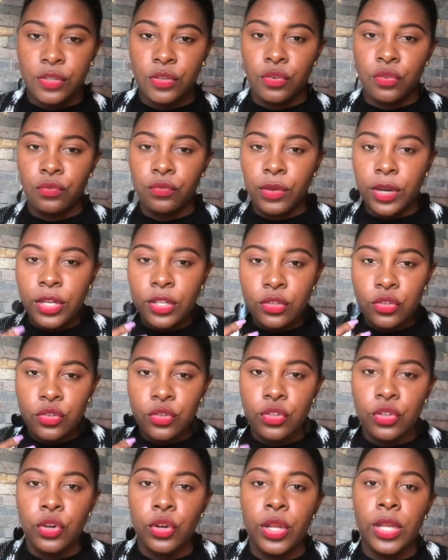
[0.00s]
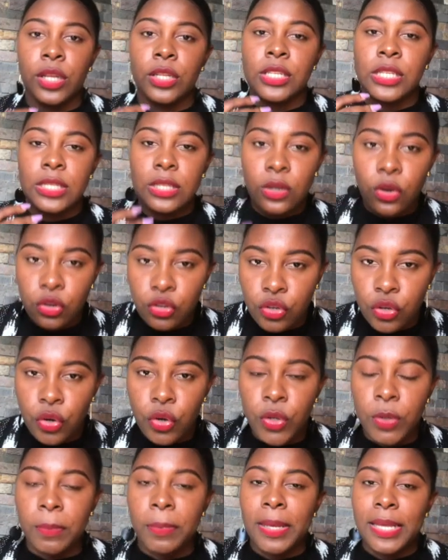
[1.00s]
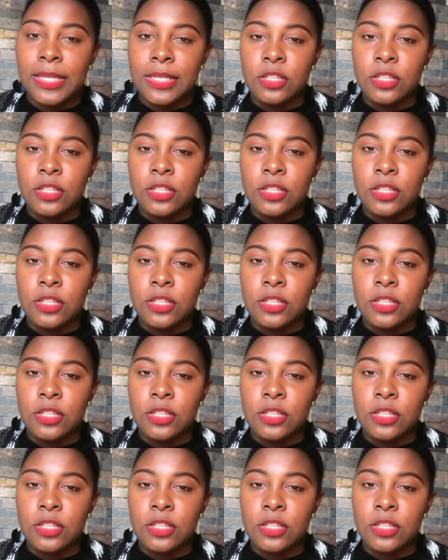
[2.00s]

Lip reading: you're not running too slow. You're just on your own pace.